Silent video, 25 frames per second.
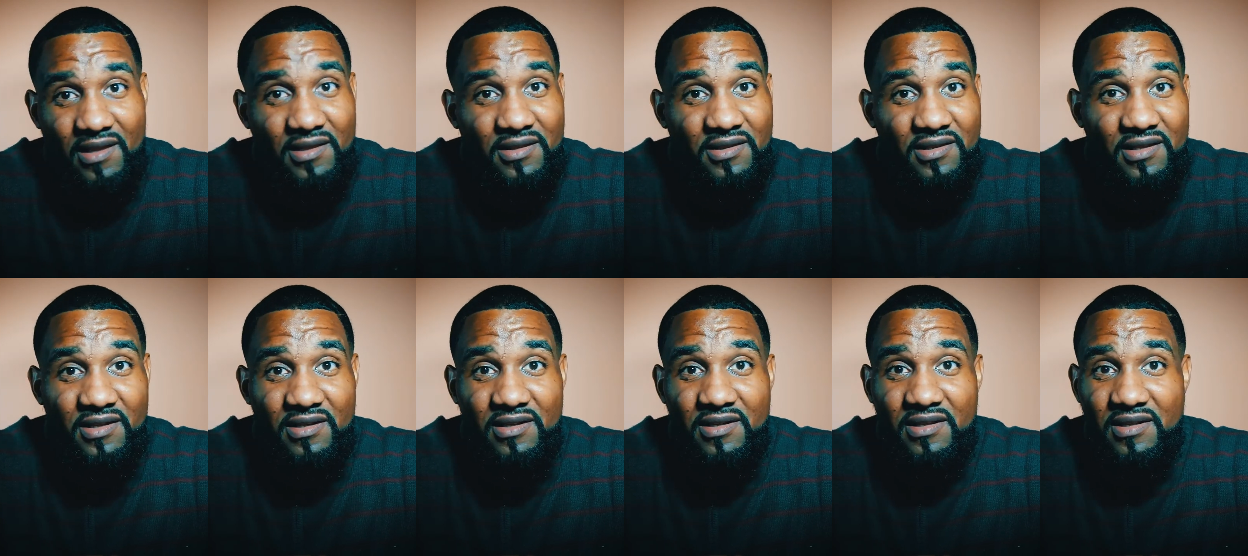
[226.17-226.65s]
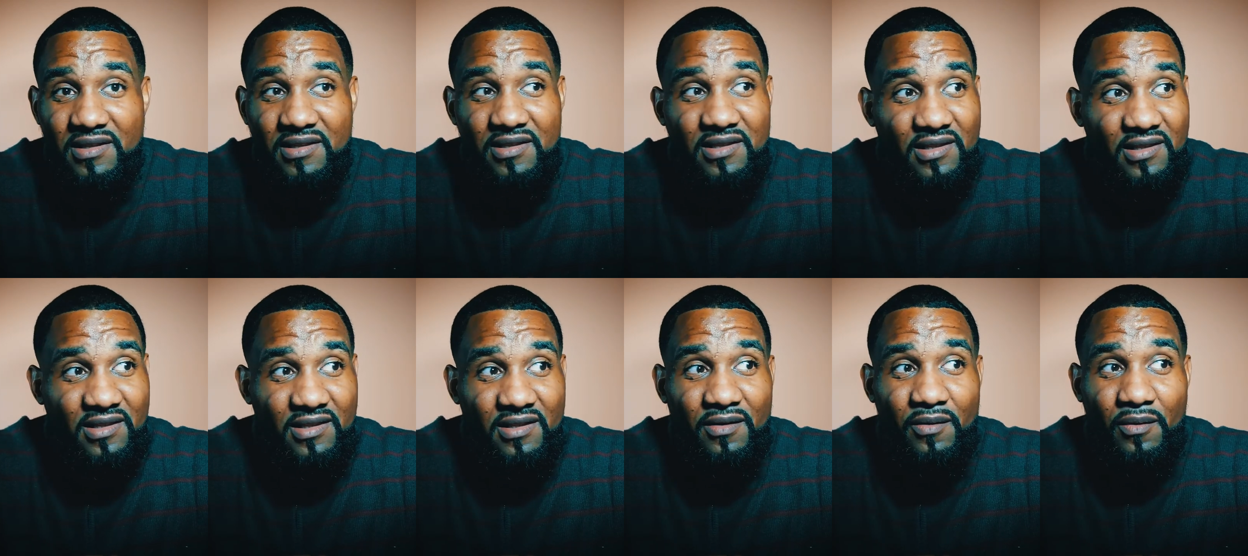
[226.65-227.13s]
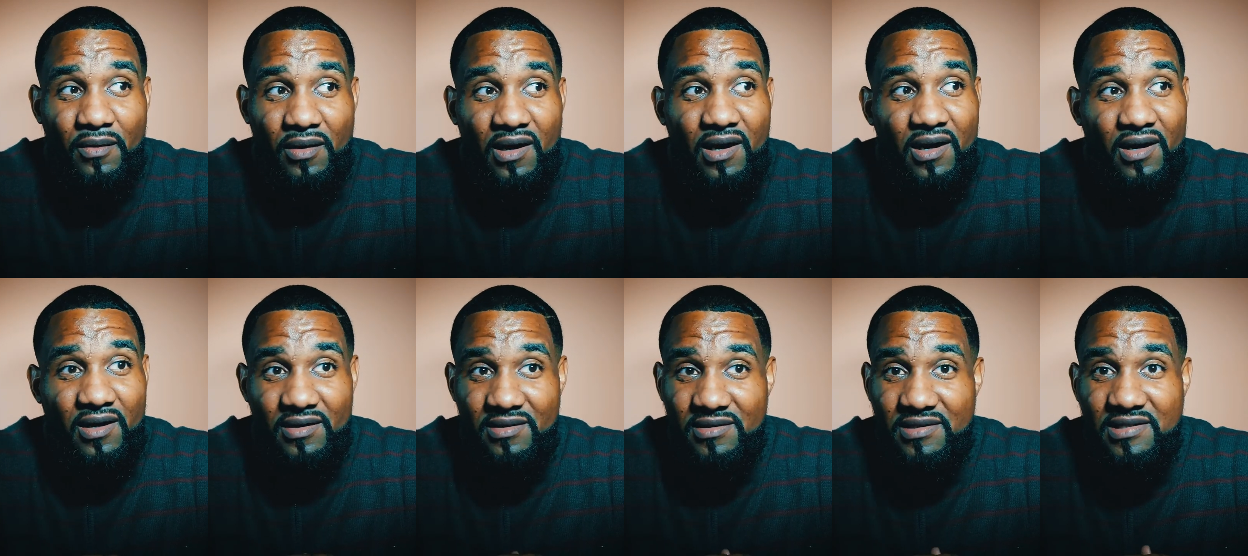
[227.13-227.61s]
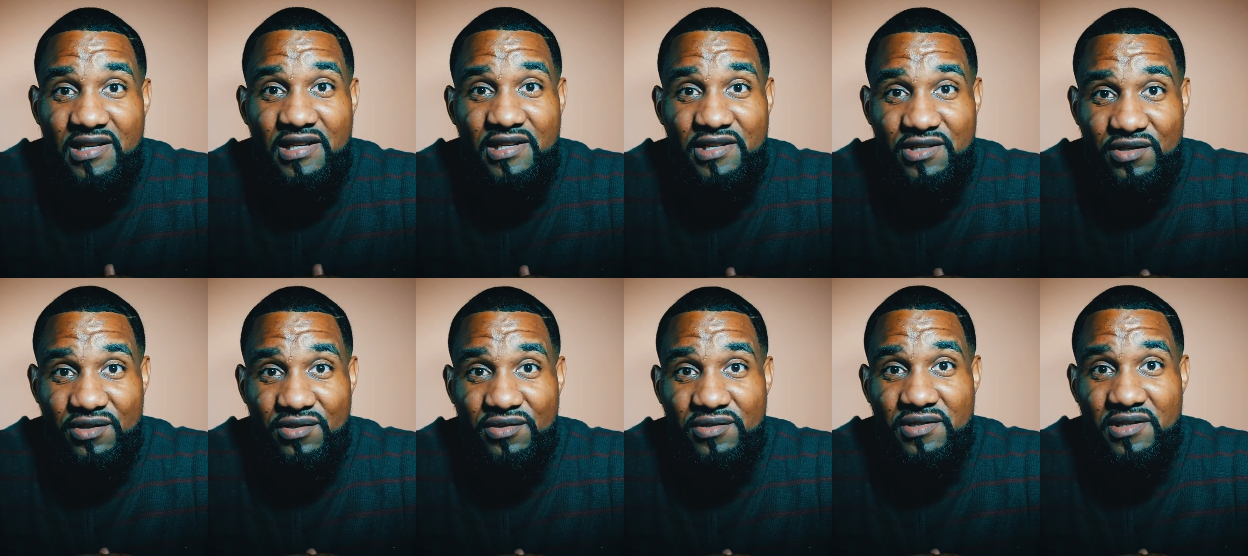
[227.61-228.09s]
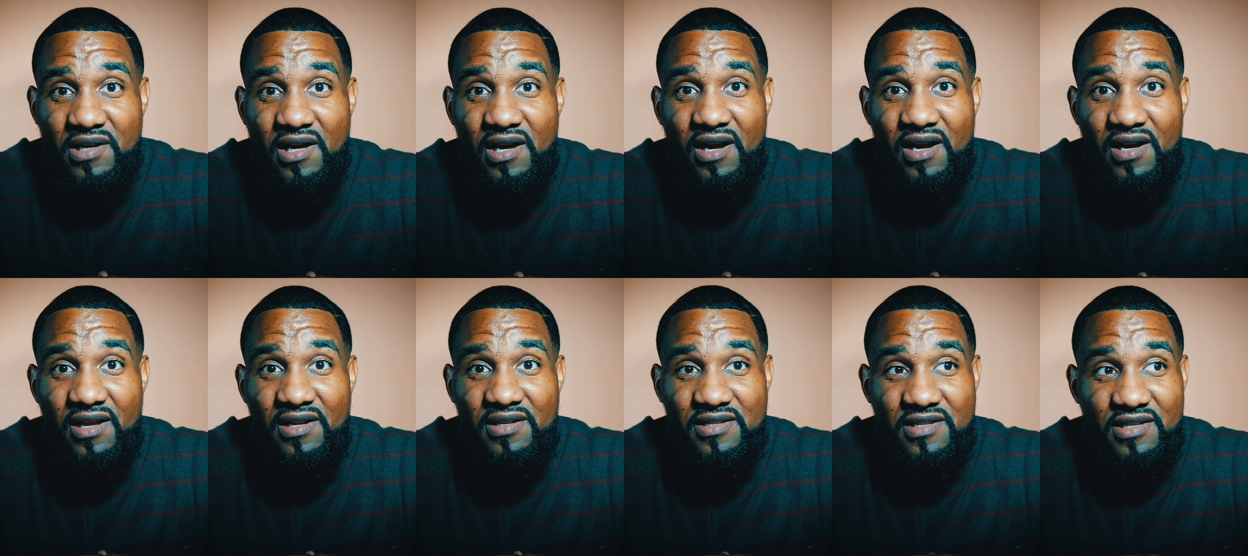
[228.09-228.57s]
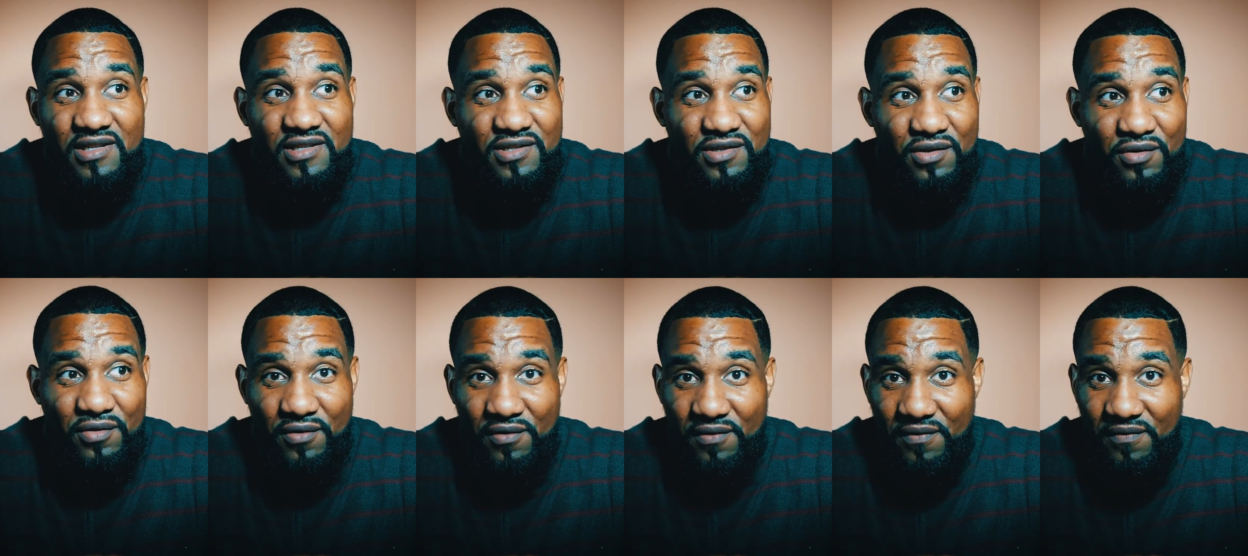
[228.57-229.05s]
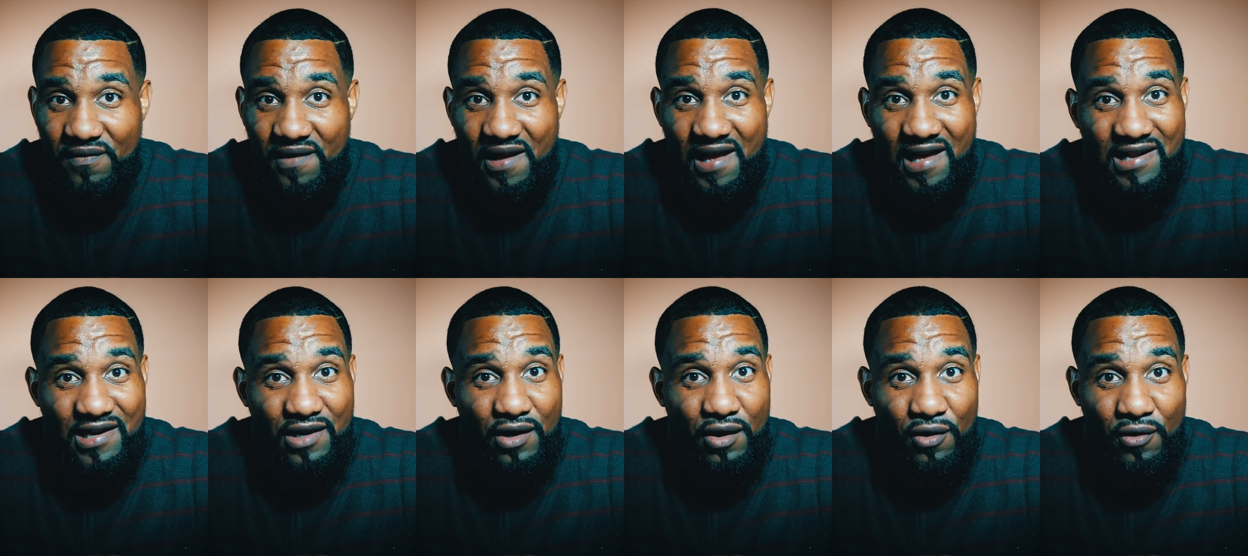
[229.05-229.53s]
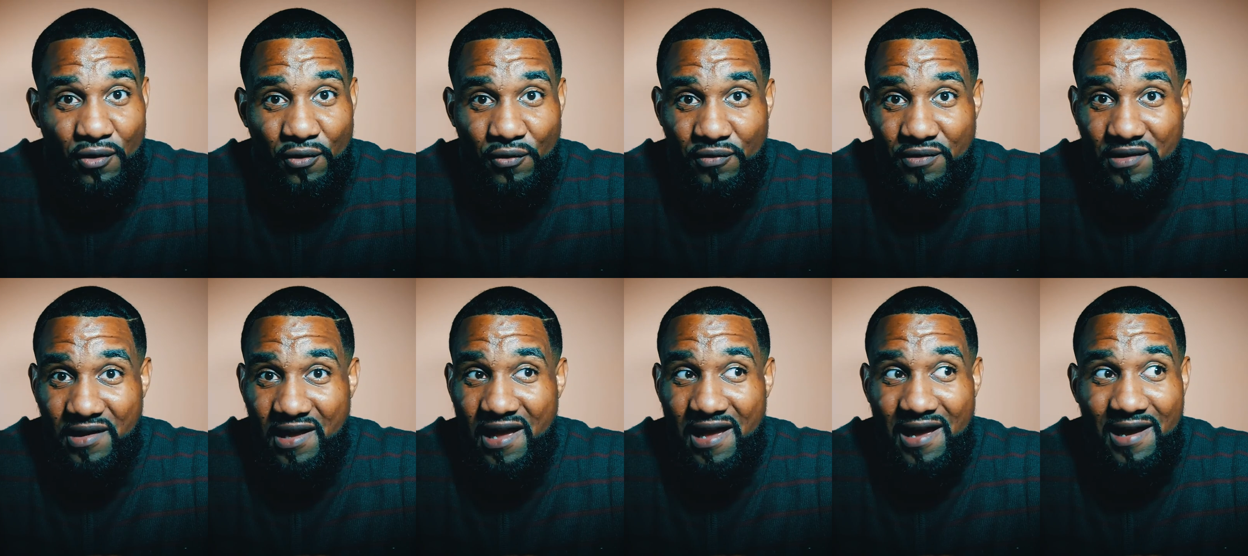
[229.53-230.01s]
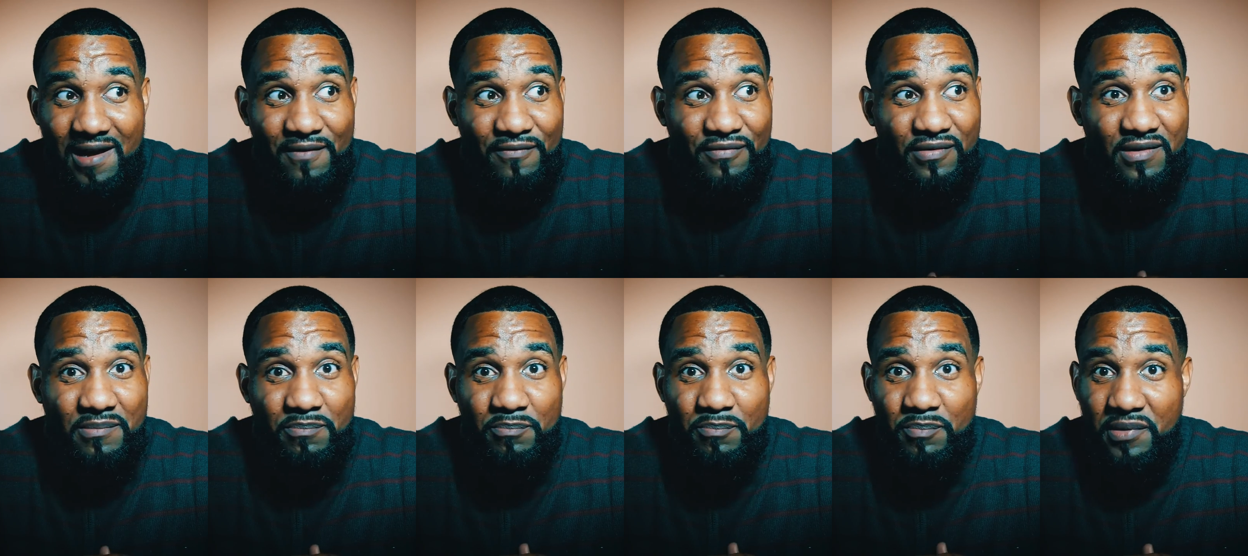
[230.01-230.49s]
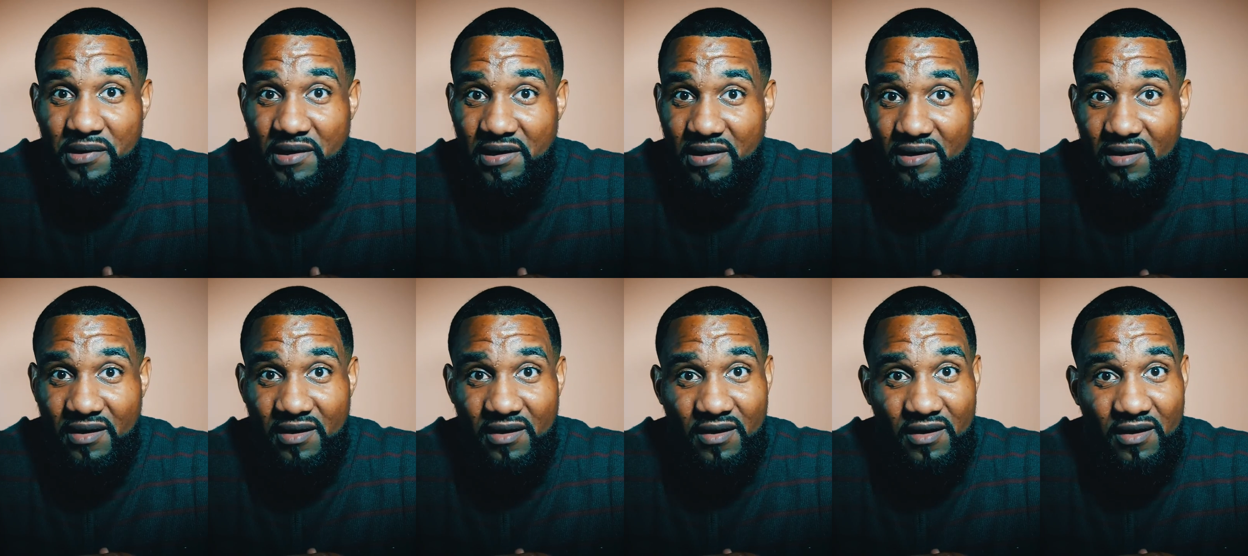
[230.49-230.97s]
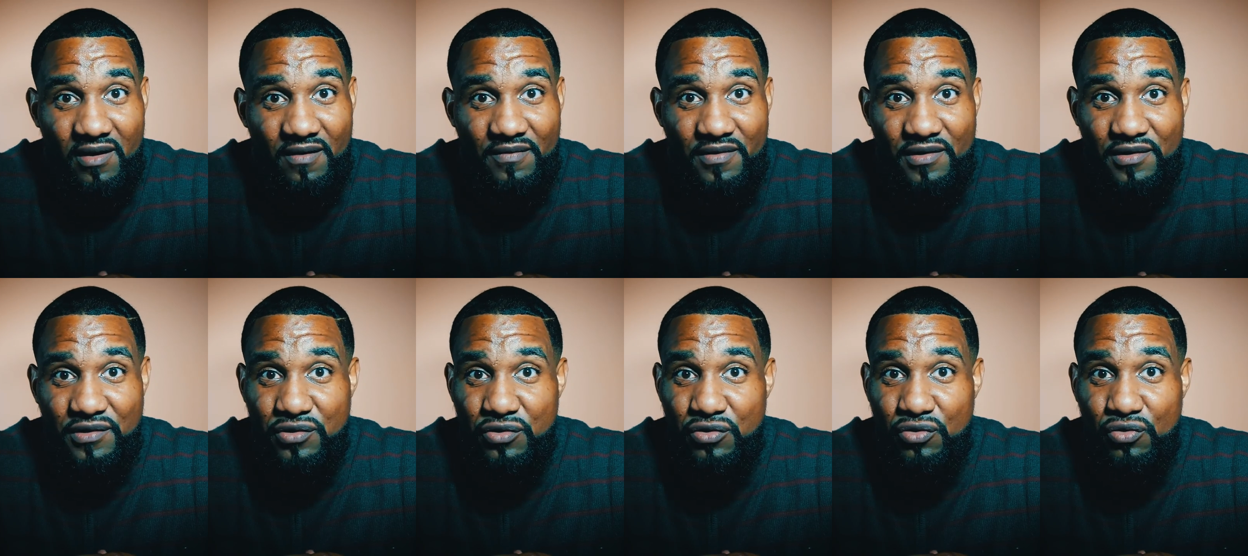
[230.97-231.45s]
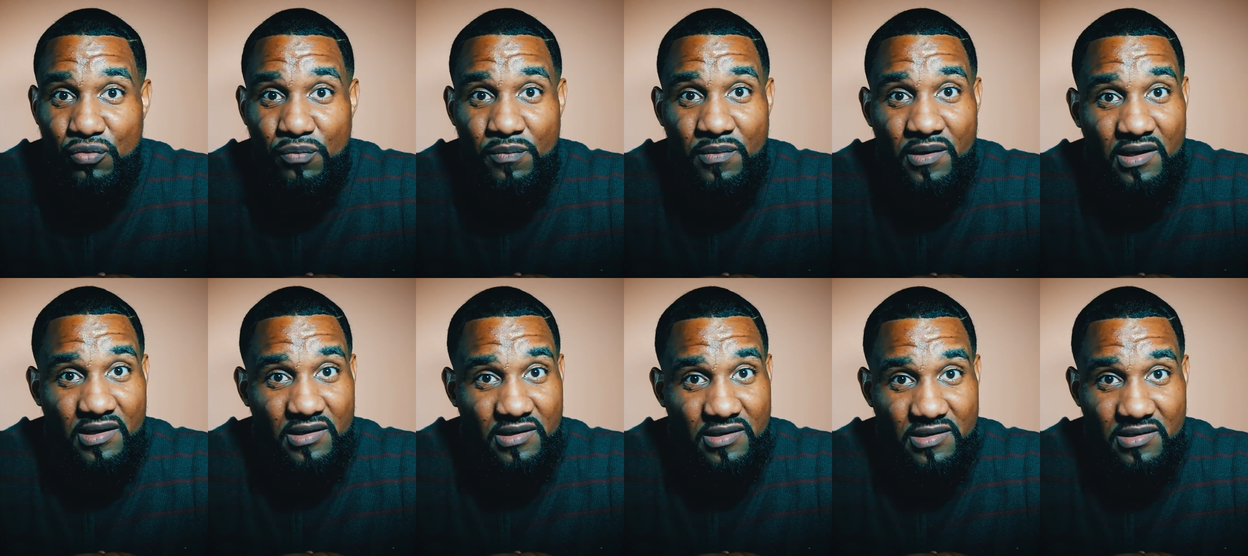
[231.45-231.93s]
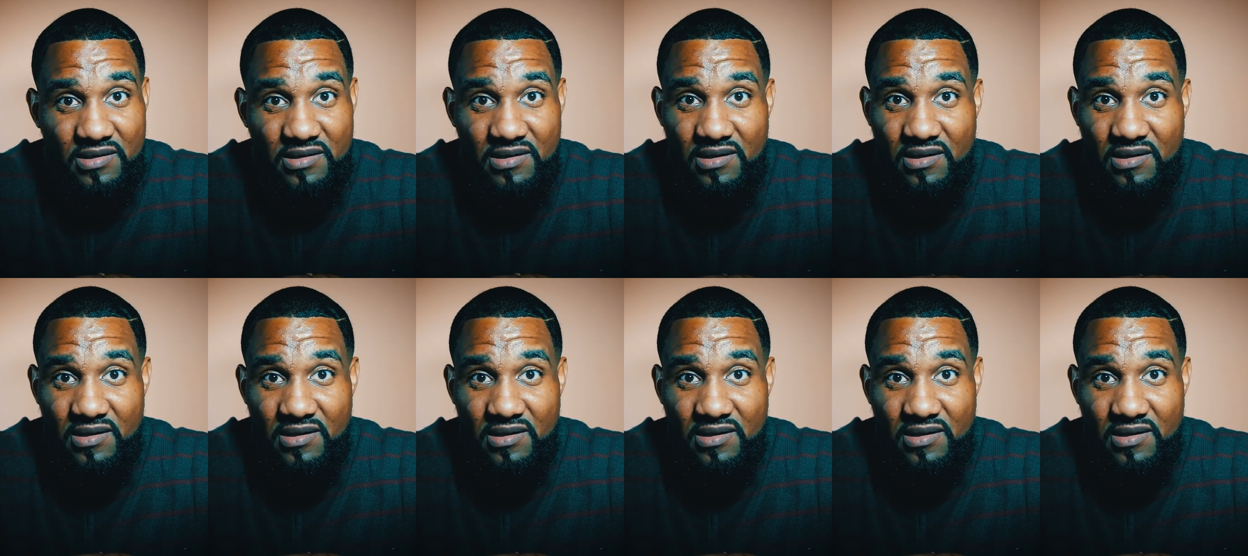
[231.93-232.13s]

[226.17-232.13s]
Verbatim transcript: The teachers deserve and earn every bit of the two months